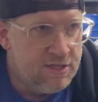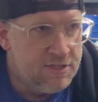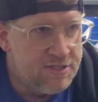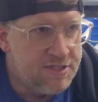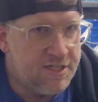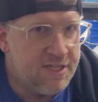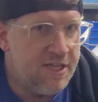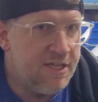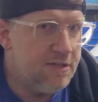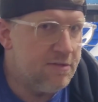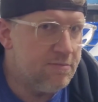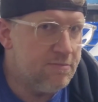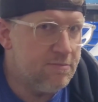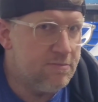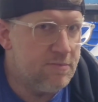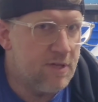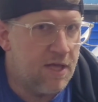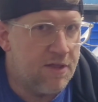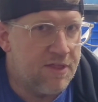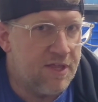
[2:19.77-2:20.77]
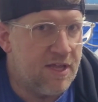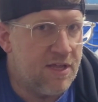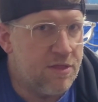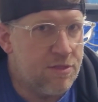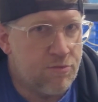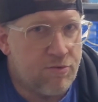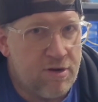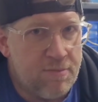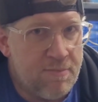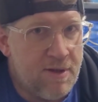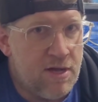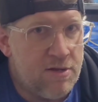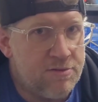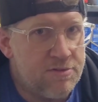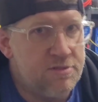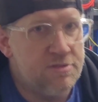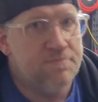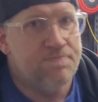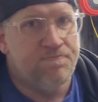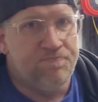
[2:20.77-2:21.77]
To get, I think, 3
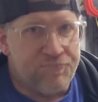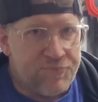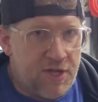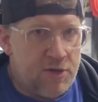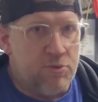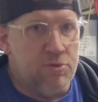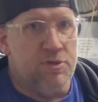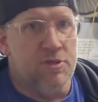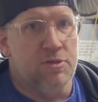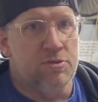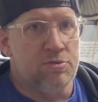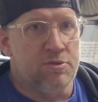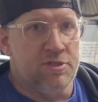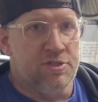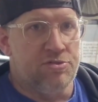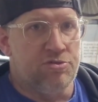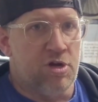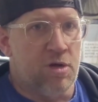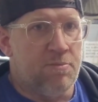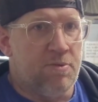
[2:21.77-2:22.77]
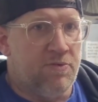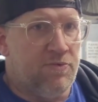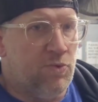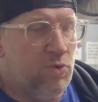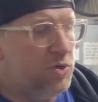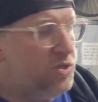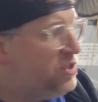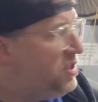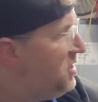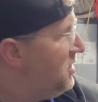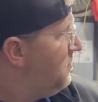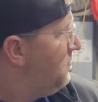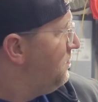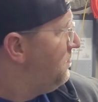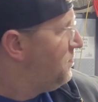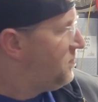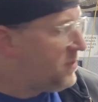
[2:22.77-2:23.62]
mounts that will literally drop a 4G